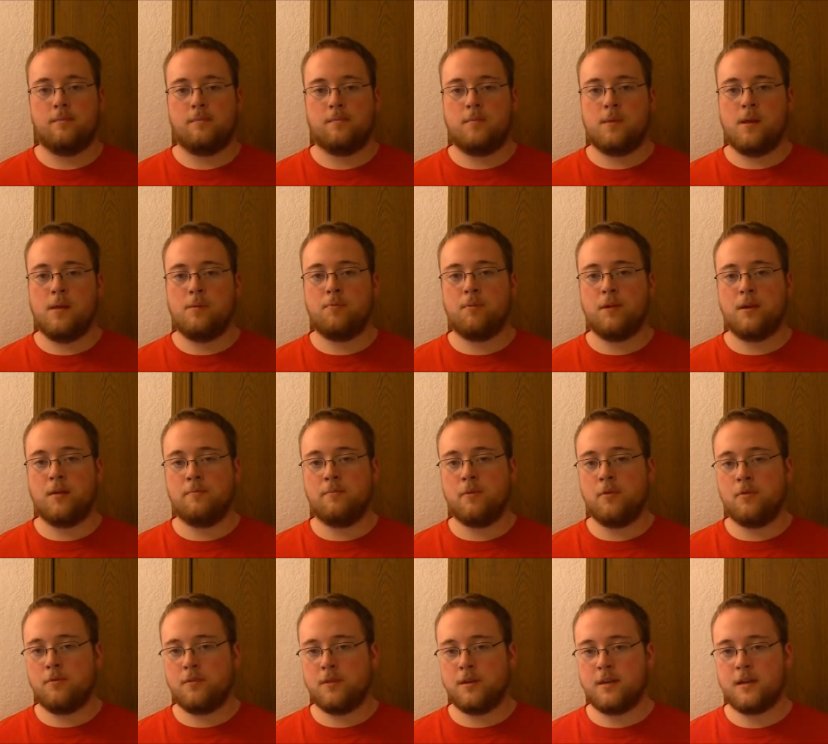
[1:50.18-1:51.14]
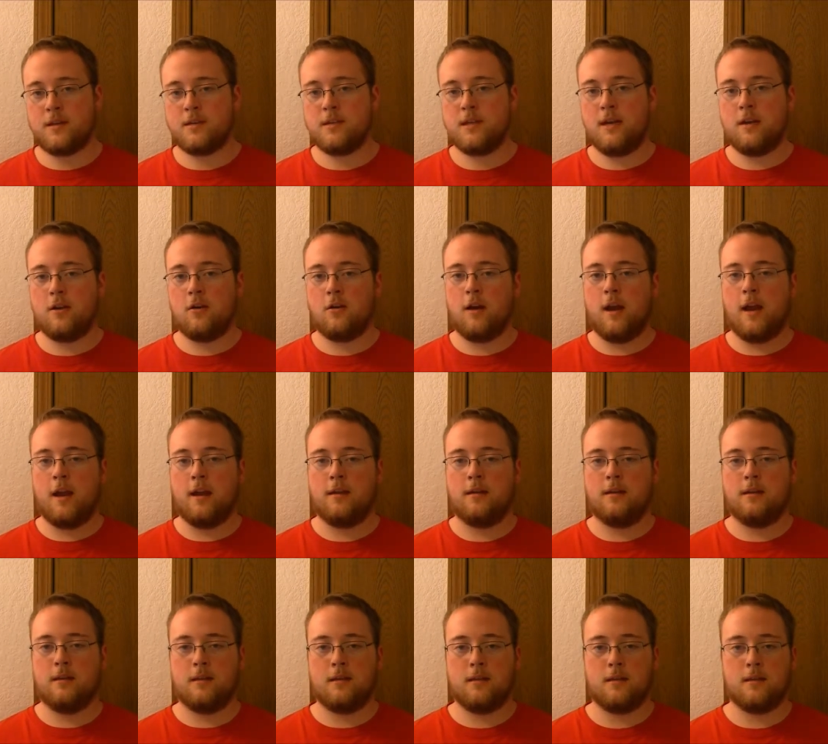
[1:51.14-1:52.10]
He played both the dictator
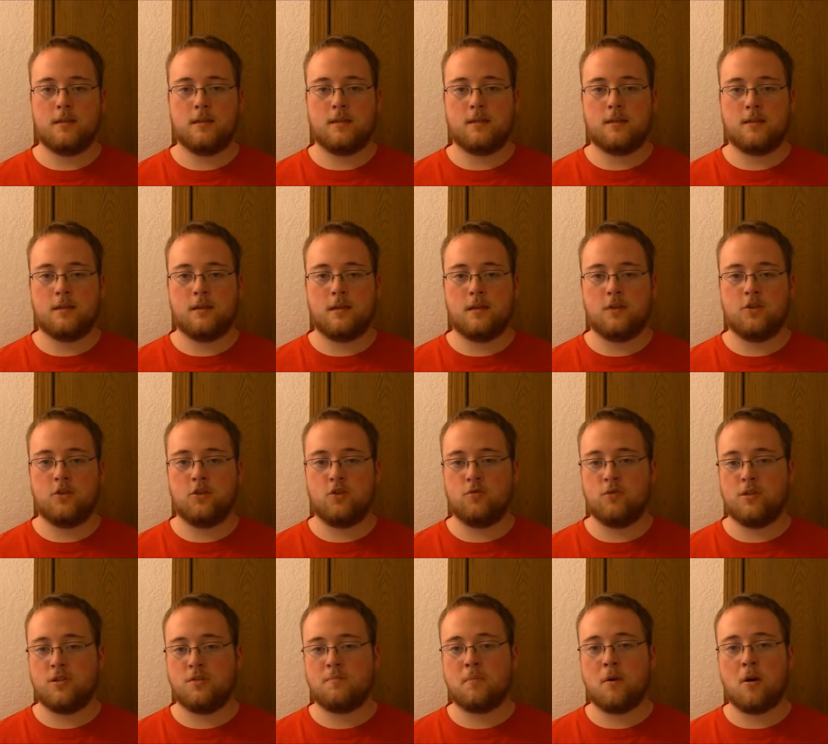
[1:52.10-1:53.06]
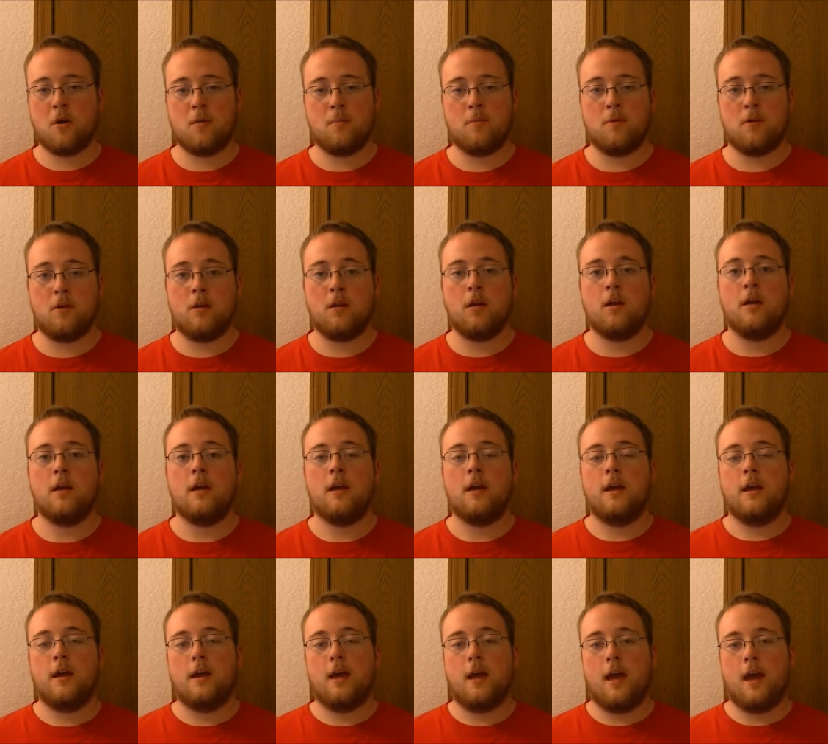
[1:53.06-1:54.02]
and this Jewish barber,
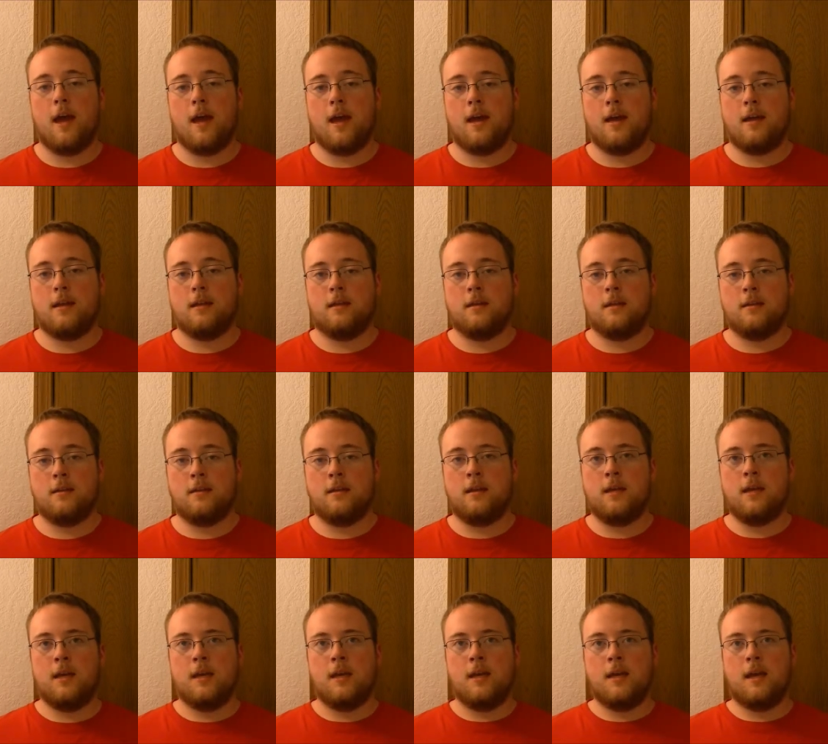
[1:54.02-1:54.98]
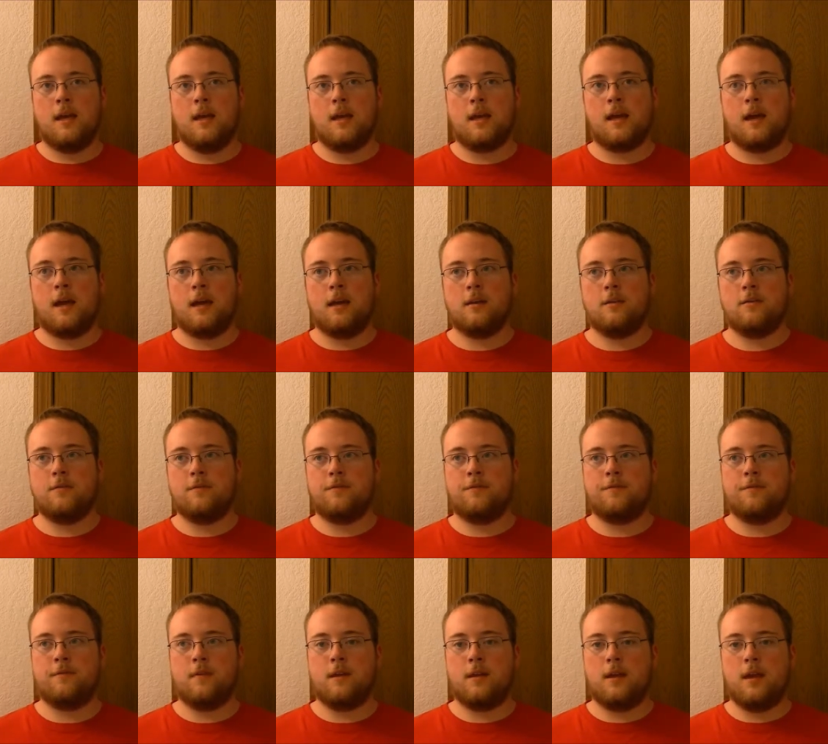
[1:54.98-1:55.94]
and it kind
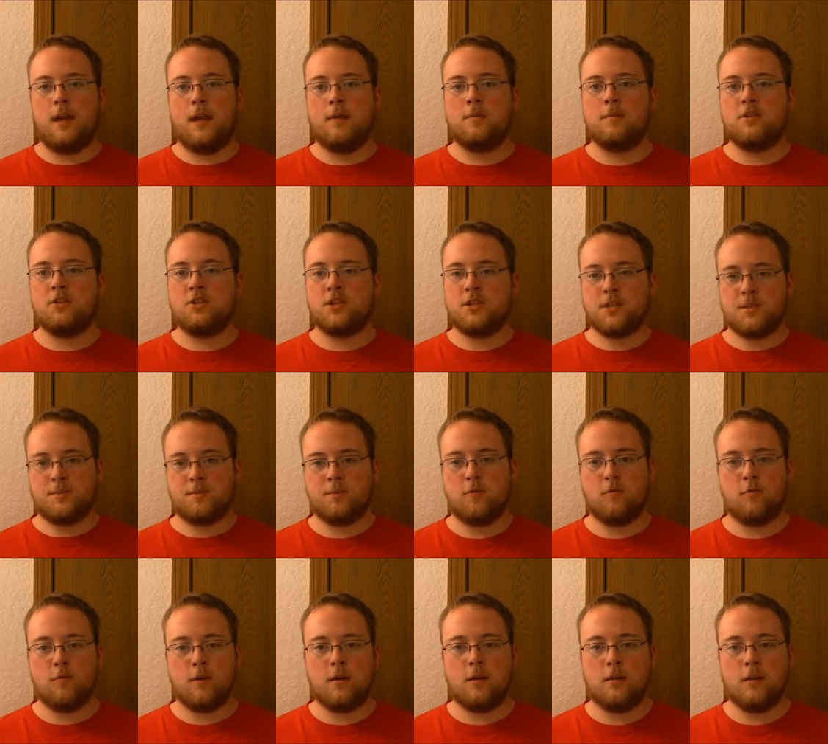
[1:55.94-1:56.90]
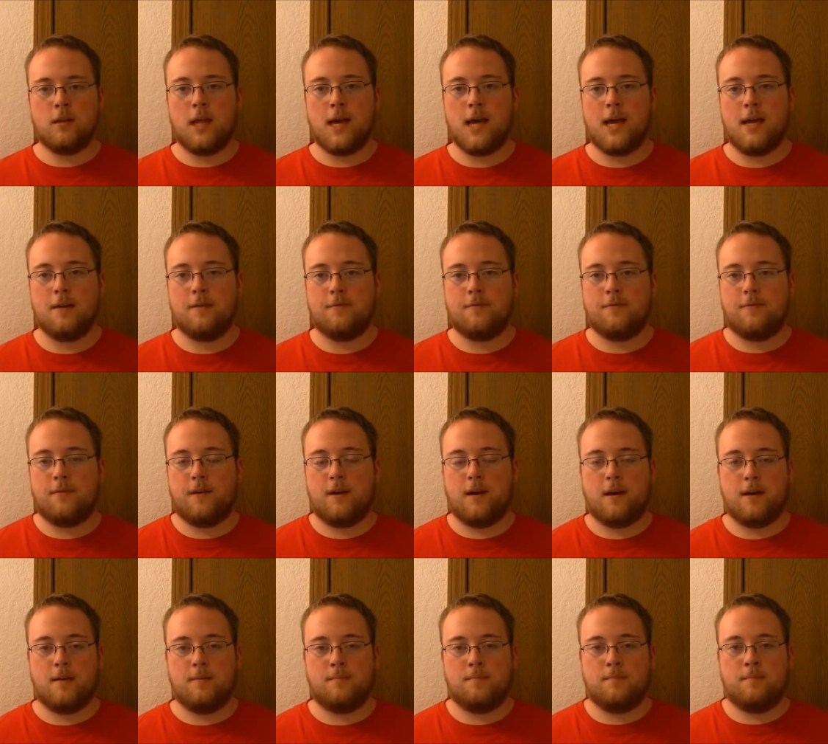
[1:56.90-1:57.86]
of images real life.
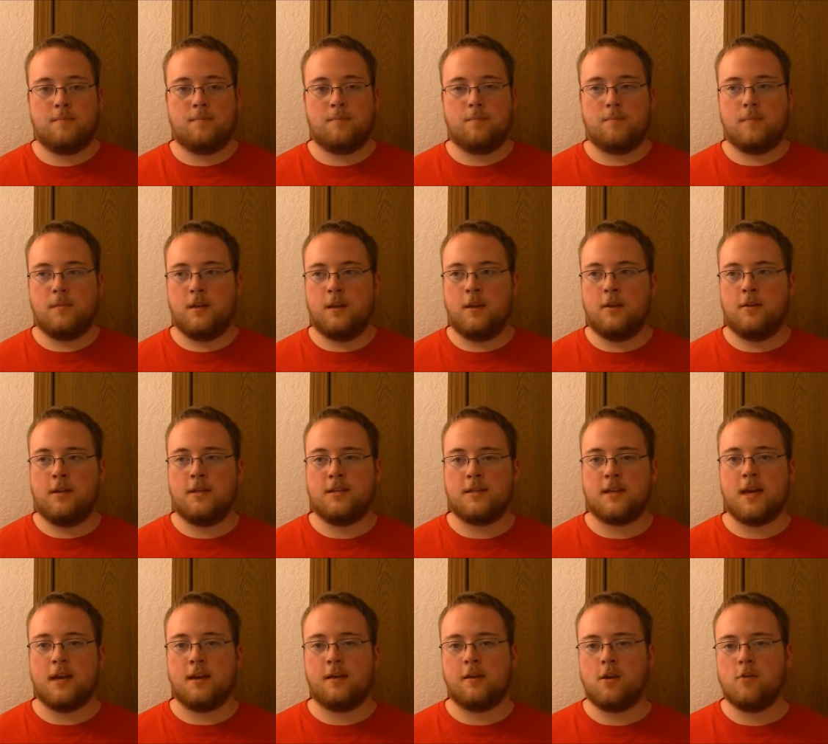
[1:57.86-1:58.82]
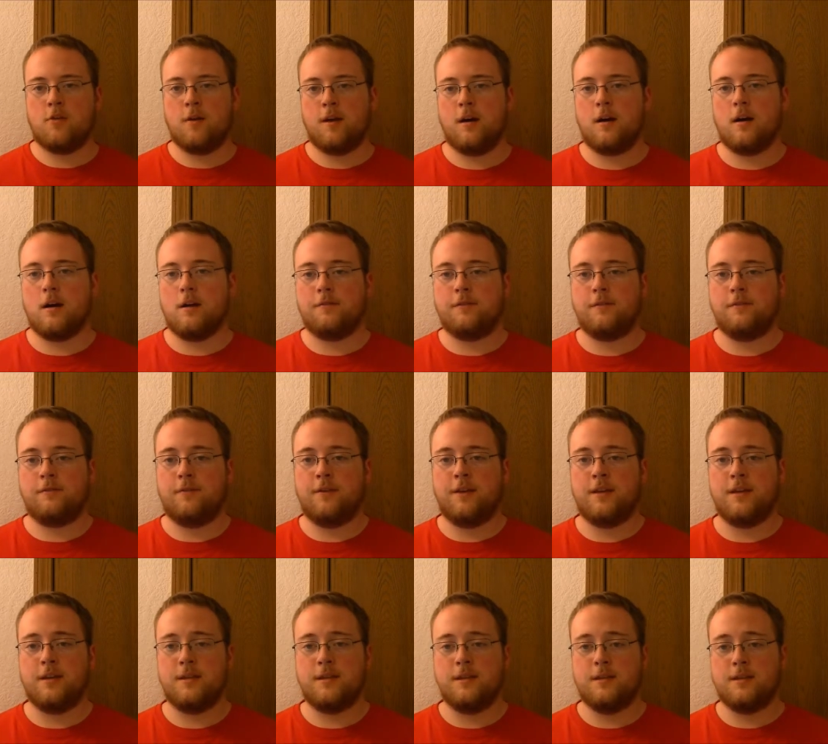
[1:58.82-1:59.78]
You know, he's kind of going off of
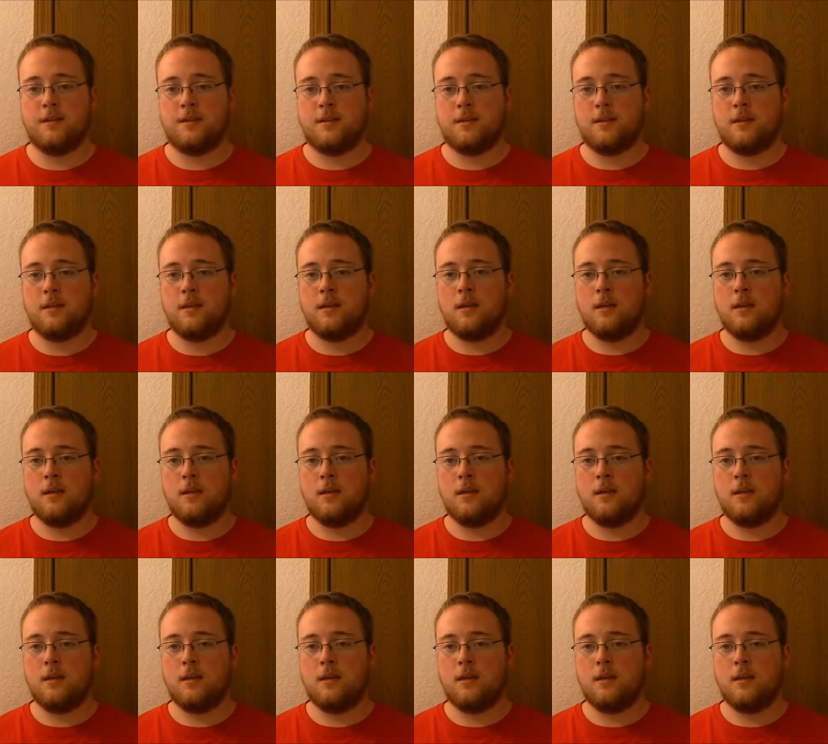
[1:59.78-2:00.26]
his